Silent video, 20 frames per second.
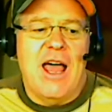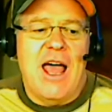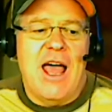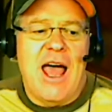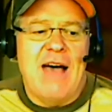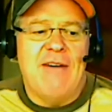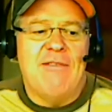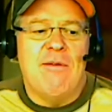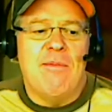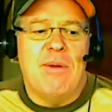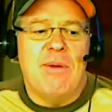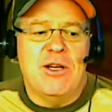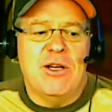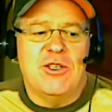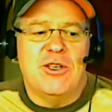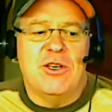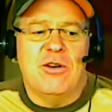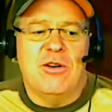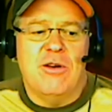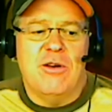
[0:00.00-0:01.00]
have a
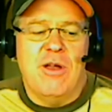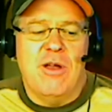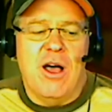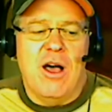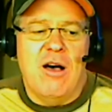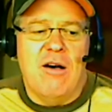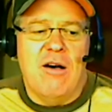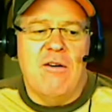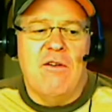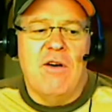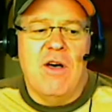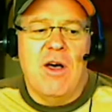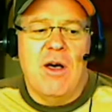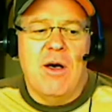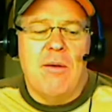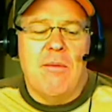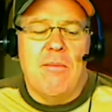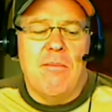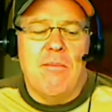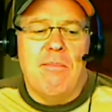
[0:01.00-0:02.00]
bunch of
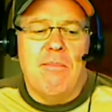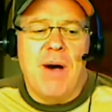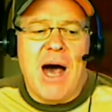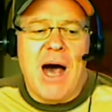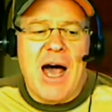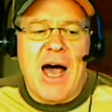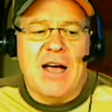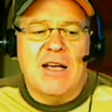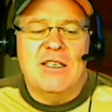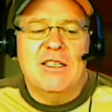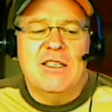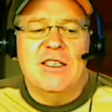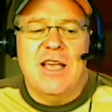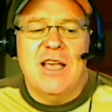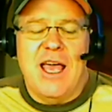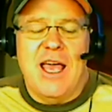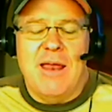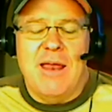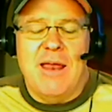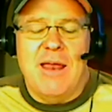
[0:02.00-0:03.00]
box
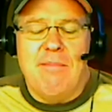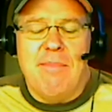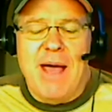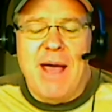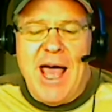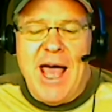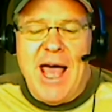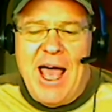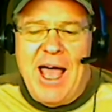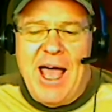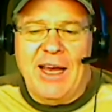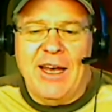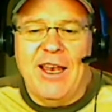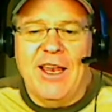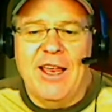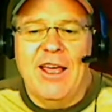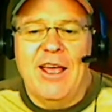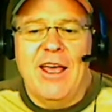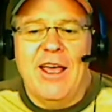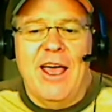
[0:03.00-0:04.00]
and
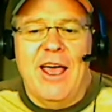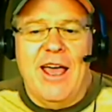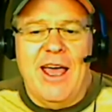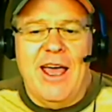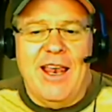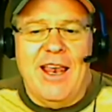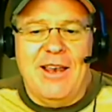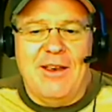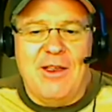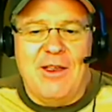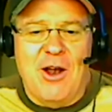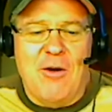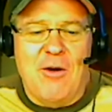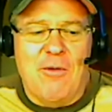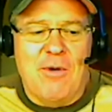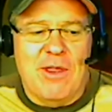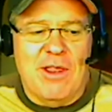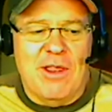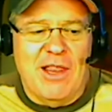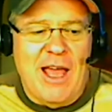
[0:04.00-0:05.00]
bagged, and
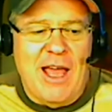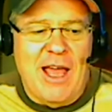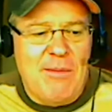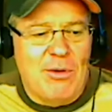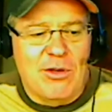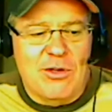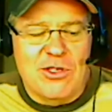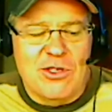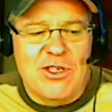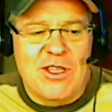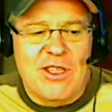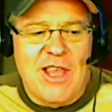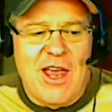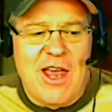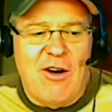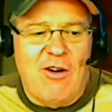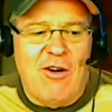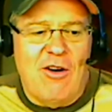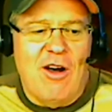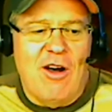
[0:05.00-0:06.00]
with labels
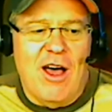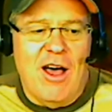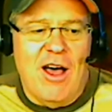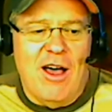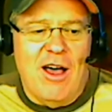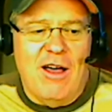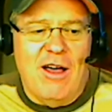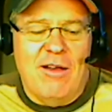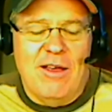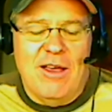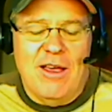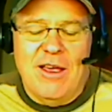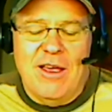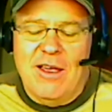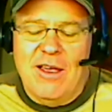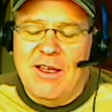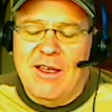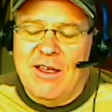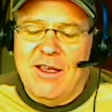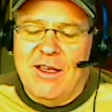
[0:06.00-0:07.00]
that are a
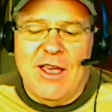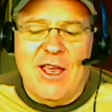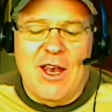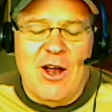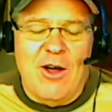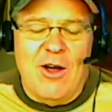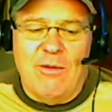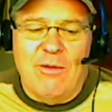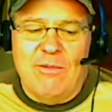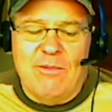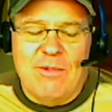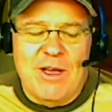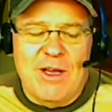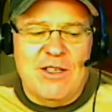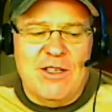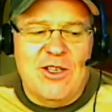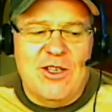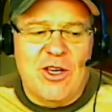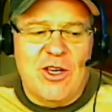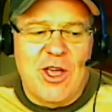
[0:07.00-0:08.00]

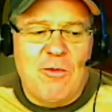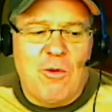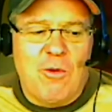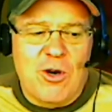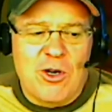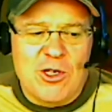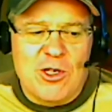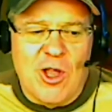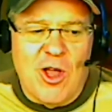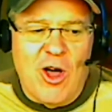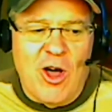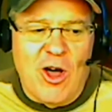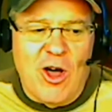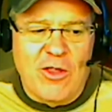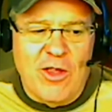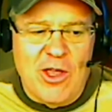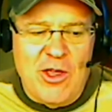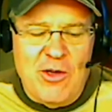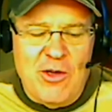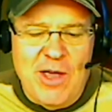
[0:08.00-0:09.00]
zillion words
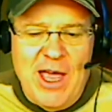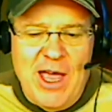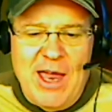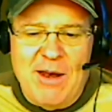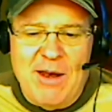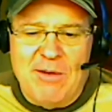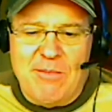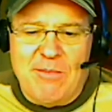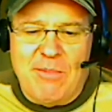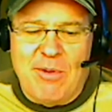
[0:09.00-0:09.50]
long that you can't